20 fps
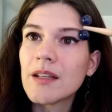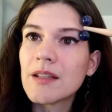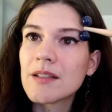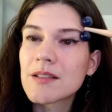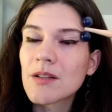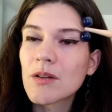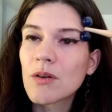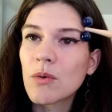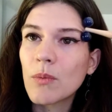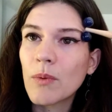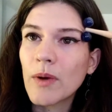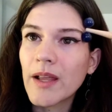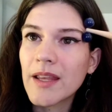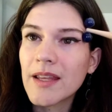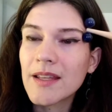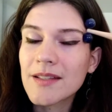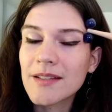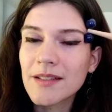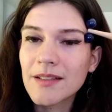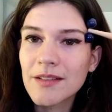it's
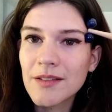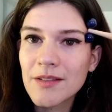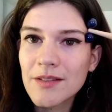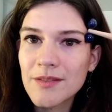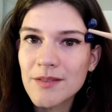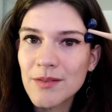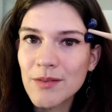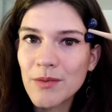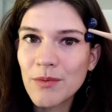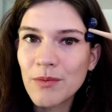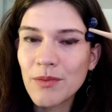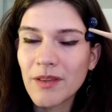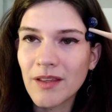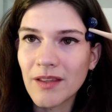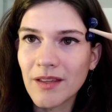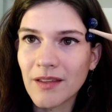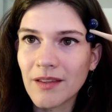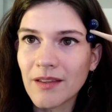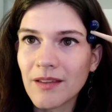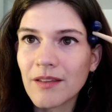quite
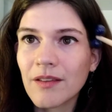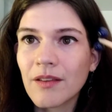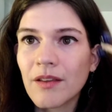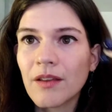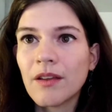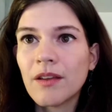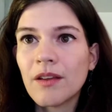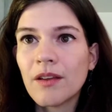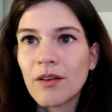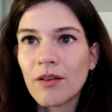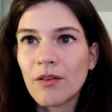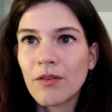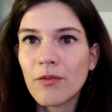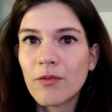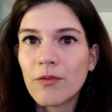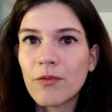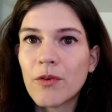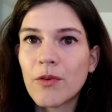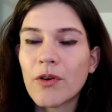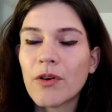soothing
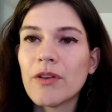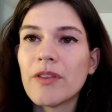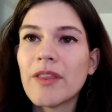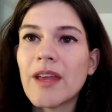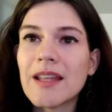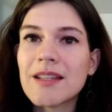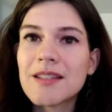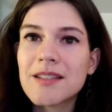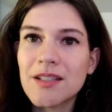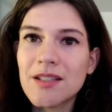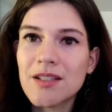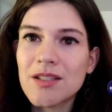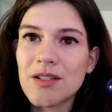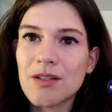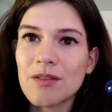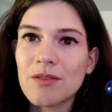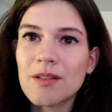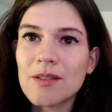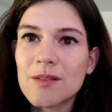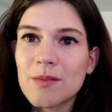for that
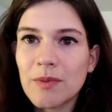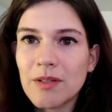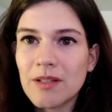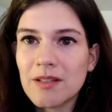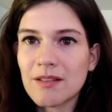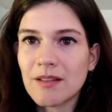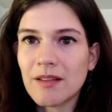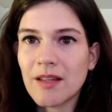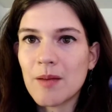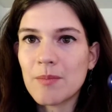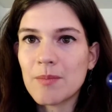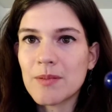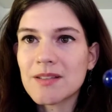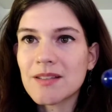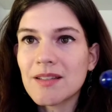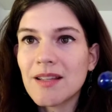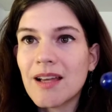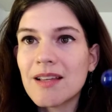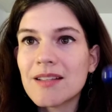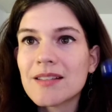tissue. This one is
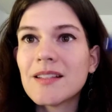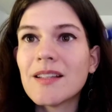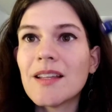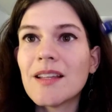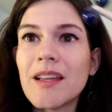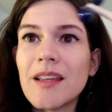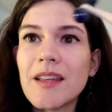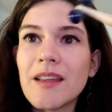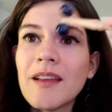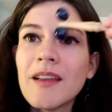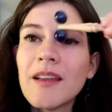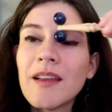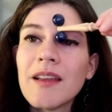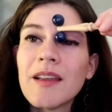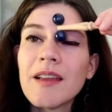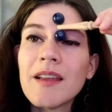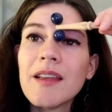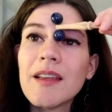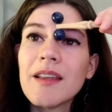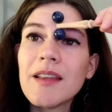lapis lazuli.
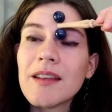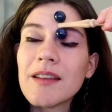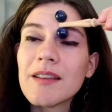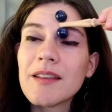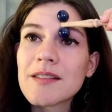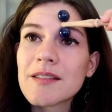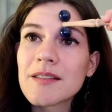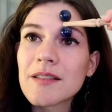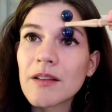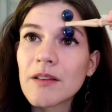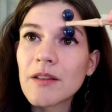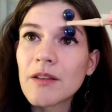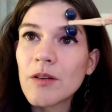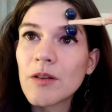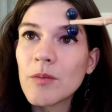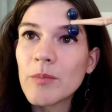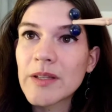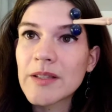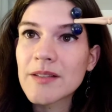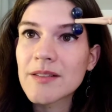It is a
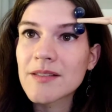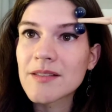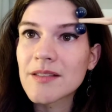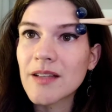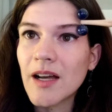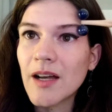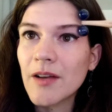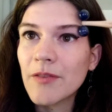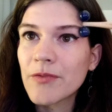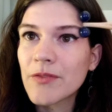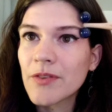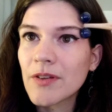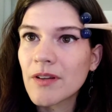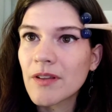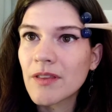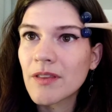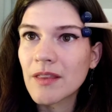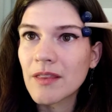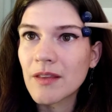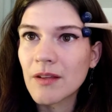little bit
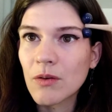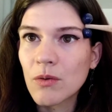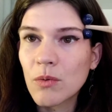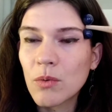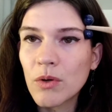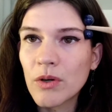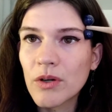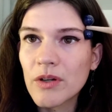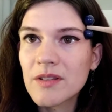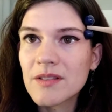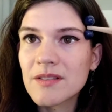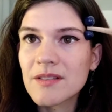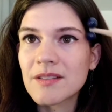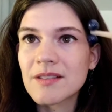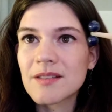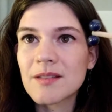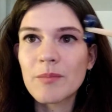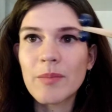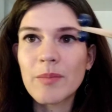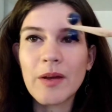softer than the
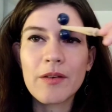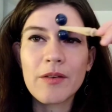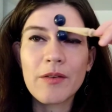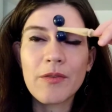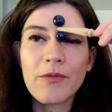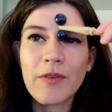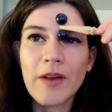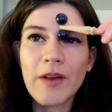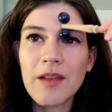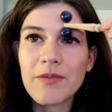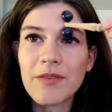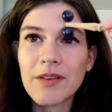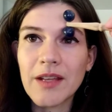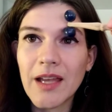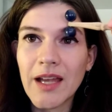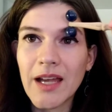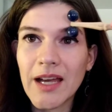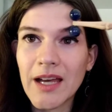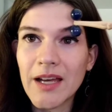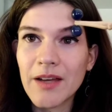quartz. It's about a
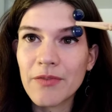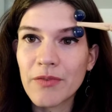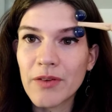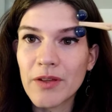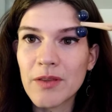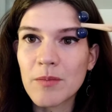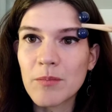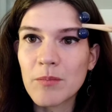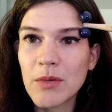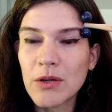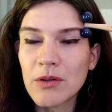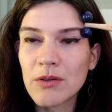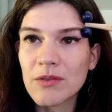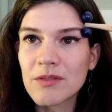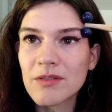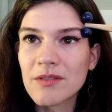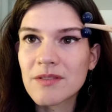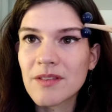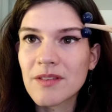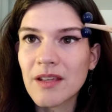5.5 on the
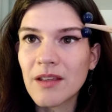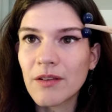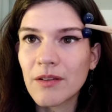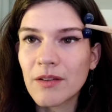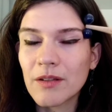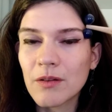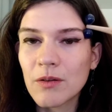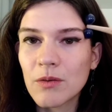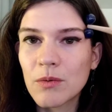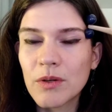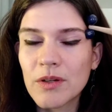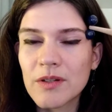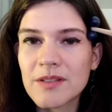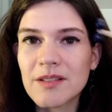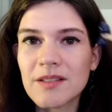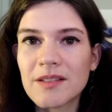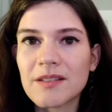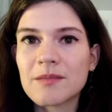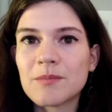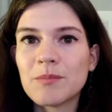Mohs scale, and
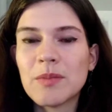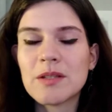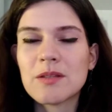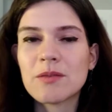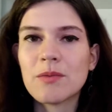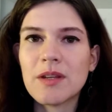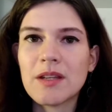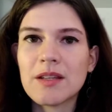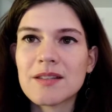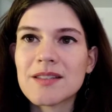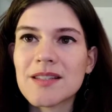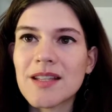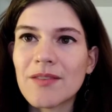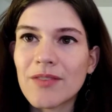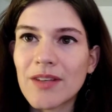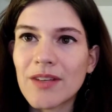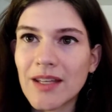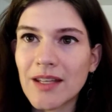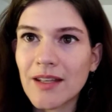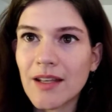quartz is between
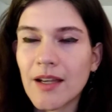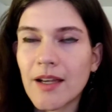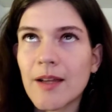6